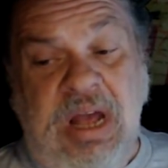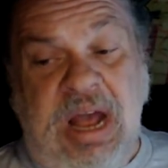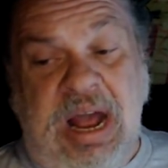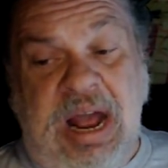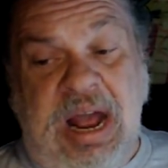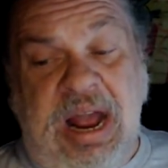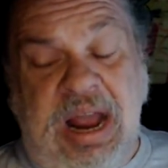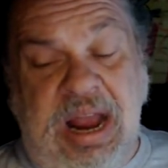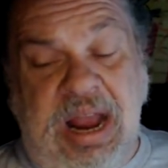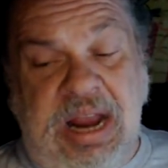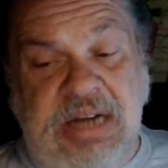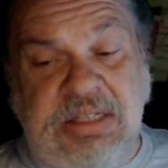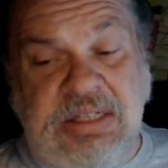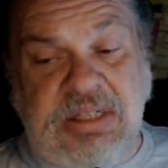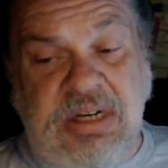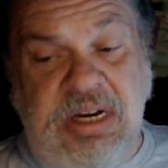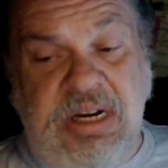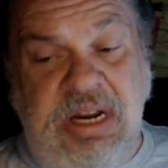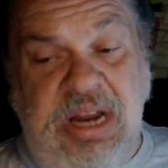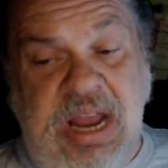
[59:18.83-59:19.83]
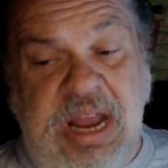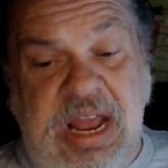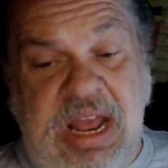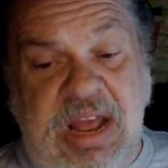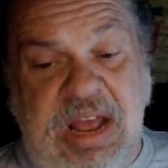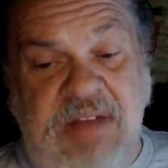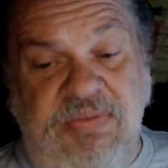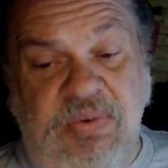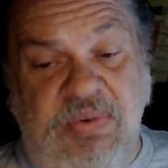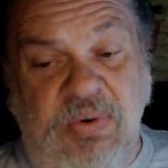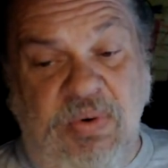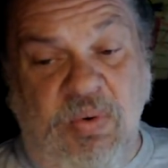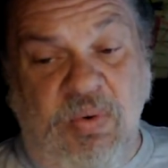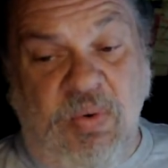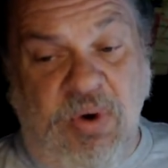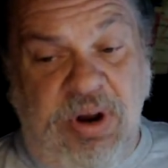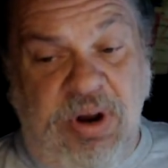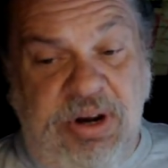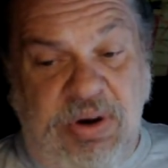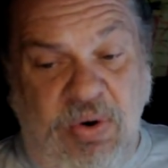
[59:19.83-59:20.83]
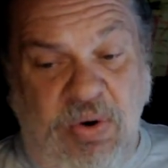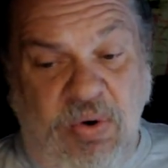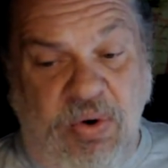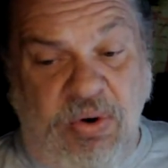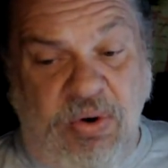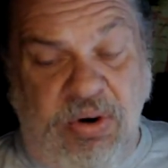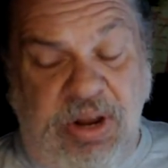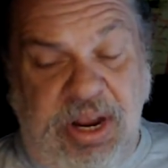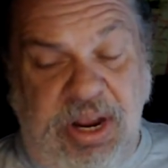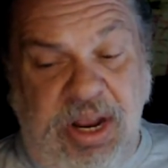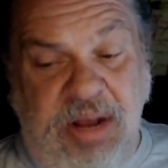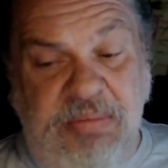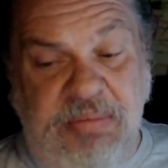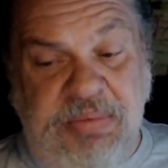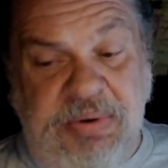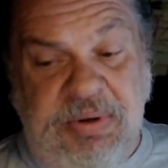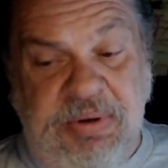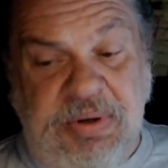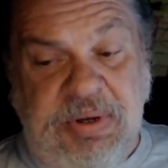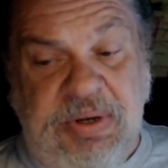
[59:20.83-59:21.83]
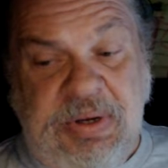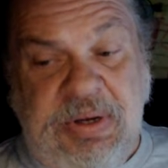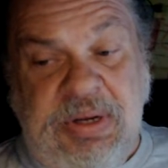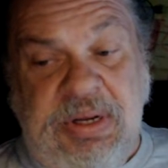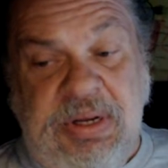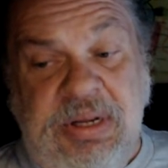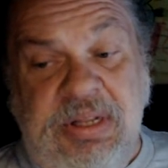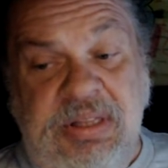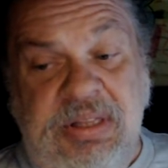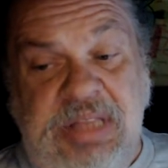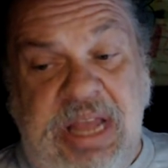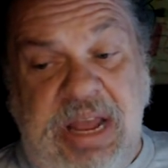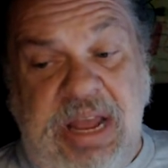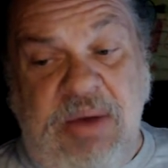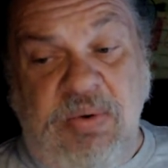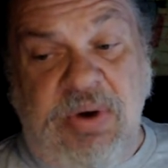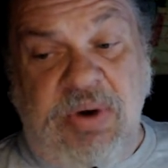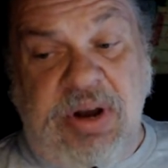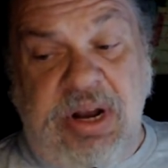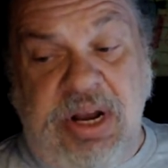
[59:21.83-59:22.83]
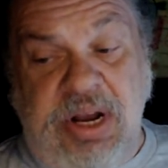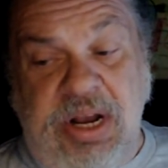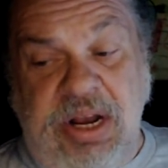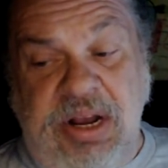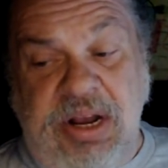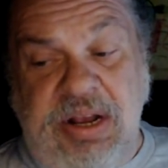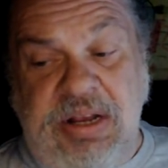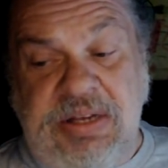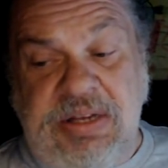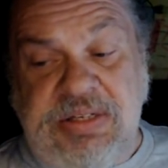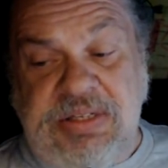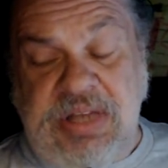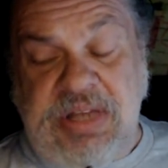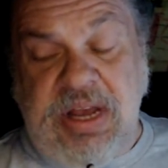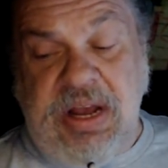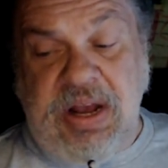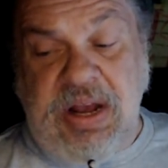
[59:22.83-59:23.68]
I actually have one oil lamp that was